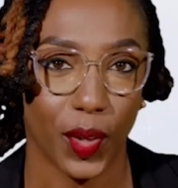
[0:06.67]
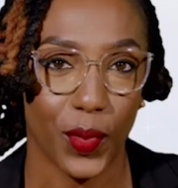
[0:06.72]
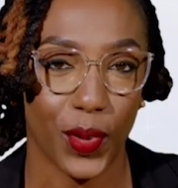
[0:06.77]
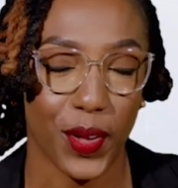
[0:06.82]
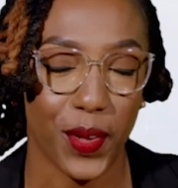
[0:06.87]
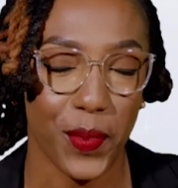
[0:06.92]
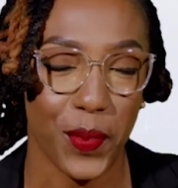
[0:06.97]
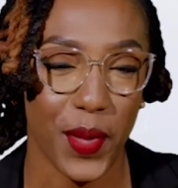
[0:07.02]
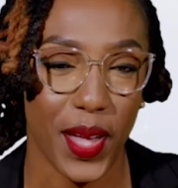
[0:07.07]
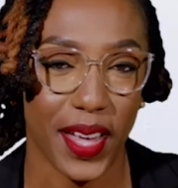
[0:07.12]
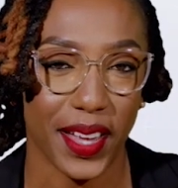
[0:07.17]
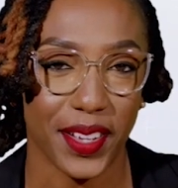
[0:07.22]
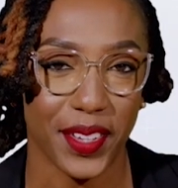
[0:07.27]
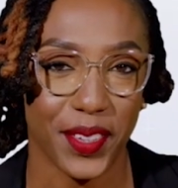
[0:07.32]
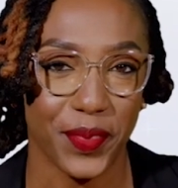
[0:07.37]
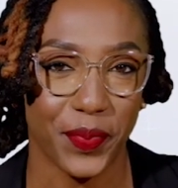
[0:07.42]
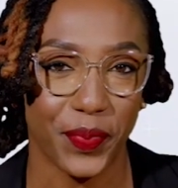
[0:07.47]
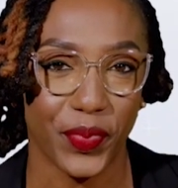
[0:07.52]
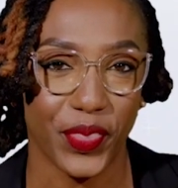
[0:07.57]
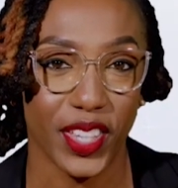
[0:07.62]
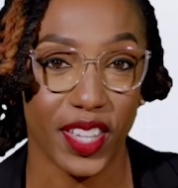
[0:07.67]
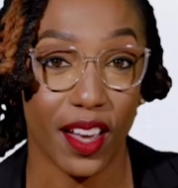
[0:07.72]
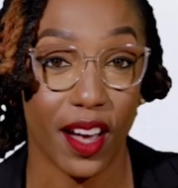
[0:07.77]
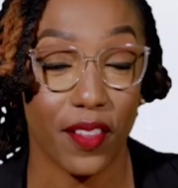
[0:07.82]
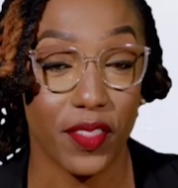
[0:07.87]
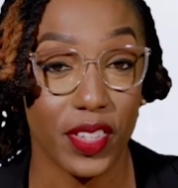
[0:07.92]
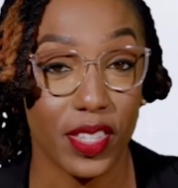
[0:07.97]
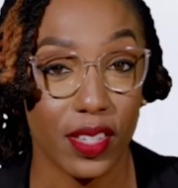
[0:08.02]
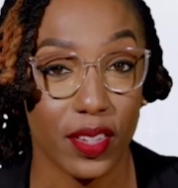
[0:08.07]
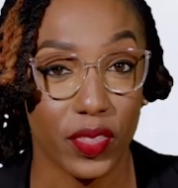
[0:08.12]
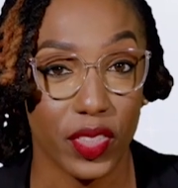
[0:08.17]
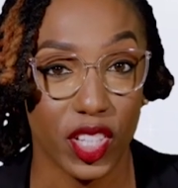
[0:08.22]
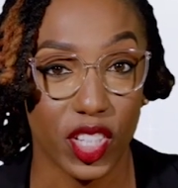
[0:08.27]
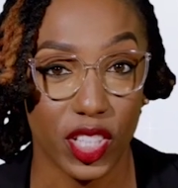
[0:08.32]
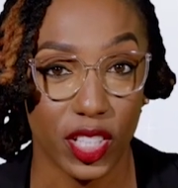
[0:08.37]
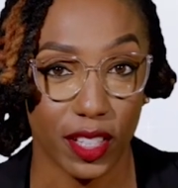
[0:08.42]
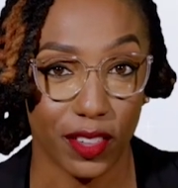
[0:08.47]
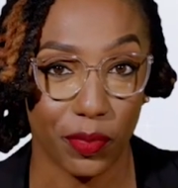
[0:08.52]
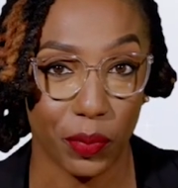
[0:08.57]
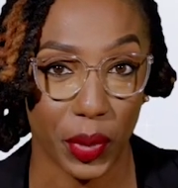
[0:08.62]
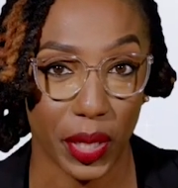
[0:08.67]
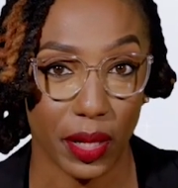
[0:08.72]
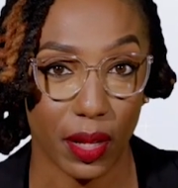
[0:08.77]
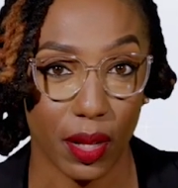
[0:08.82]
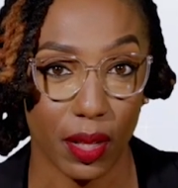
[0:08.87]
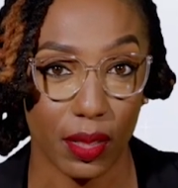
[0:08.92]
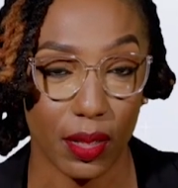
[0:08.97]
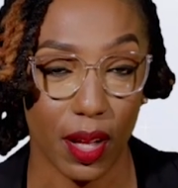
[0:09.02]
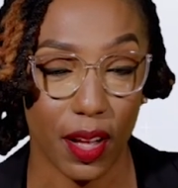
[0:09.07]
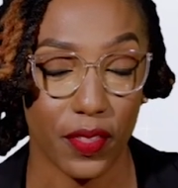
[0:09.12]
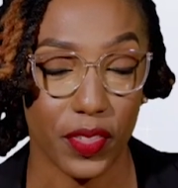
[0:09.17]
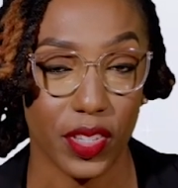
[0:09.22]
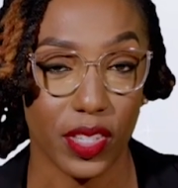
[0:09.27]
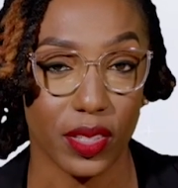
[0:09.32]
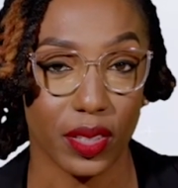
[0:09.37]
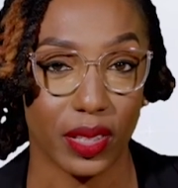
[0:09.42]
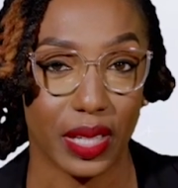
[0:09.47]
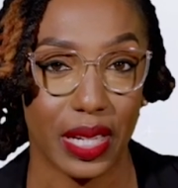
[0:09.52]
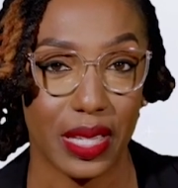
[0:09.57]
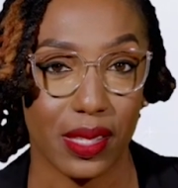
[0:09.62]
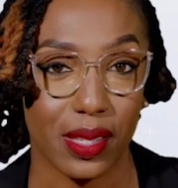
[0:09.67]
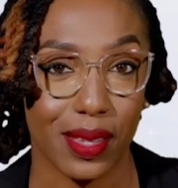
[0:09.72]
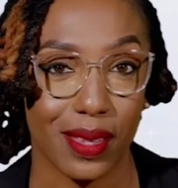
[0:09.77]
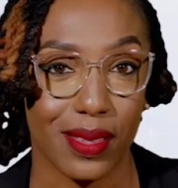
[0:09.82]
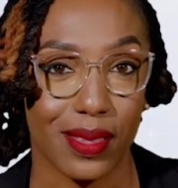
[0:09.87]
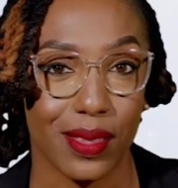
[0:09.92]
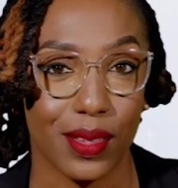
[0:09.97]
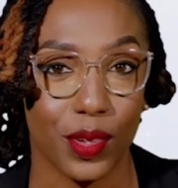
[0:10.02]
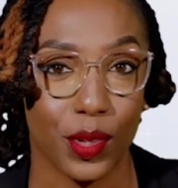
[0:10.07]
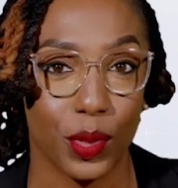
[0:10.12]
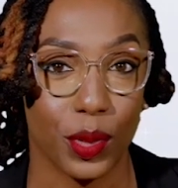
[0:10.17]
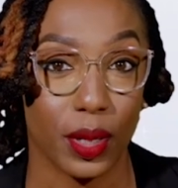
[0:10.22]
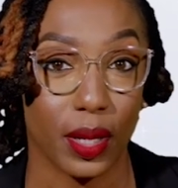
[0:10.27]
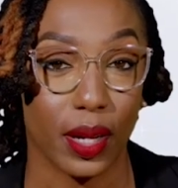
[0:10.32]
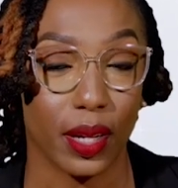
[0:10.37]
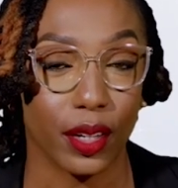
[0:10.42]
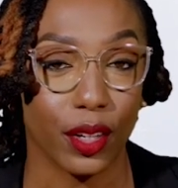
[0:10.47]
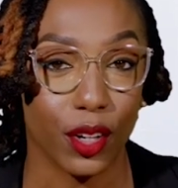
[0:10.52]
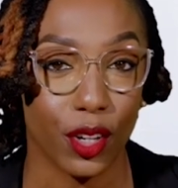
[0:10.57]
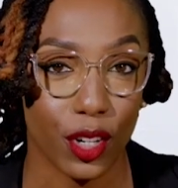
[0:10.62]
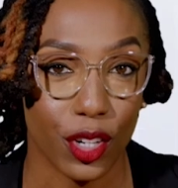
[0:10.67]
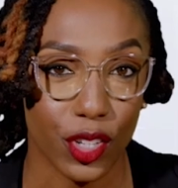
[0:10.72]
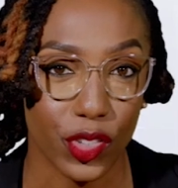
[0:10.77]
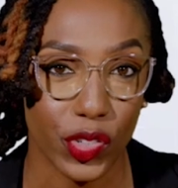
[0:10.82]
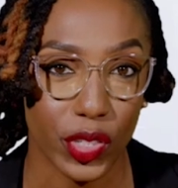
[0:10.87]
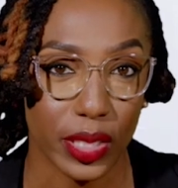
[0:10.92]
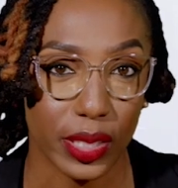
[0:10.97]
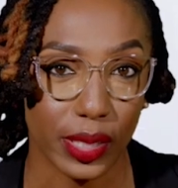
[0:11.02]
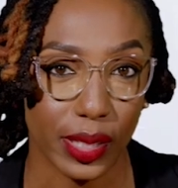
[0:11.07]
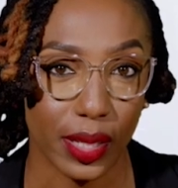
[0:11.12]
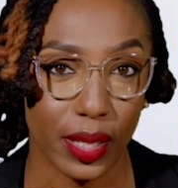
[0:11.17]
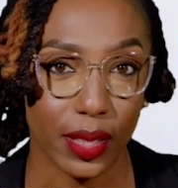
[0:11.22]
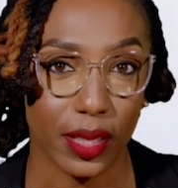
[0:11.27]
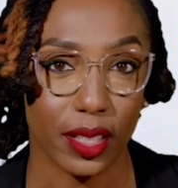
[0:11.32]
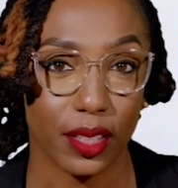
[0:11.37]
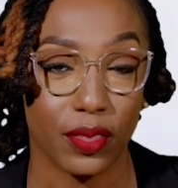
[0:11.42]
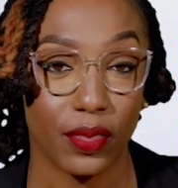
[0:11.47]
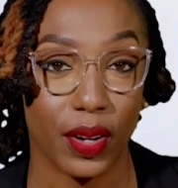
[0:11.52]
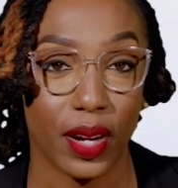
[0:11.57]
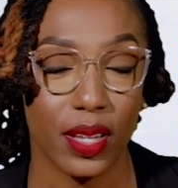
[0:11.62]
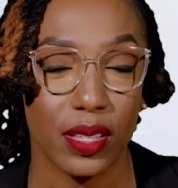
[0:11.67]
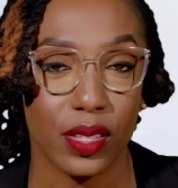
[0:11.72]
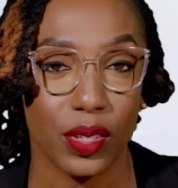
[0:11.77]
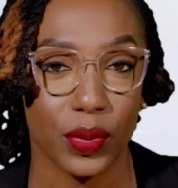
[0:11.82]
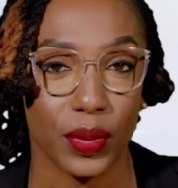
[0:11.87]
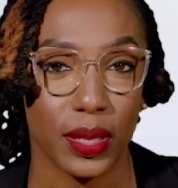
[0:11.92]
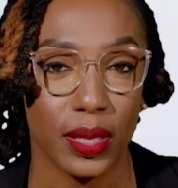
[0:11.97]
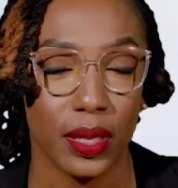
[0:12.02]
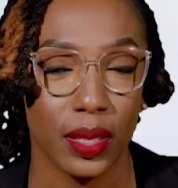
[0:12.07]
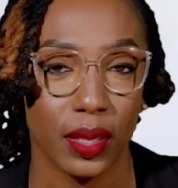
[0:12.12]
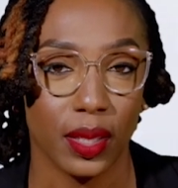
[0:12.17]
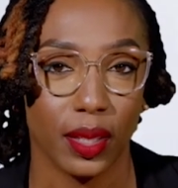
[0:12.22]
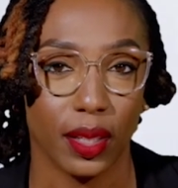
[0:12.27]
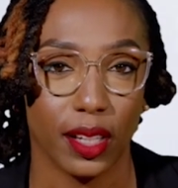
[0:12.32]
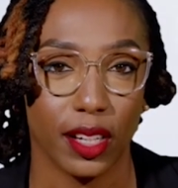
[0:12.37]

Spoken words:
Welcome back. The Office of the Chief Medical Officer has issued an urgent health advisory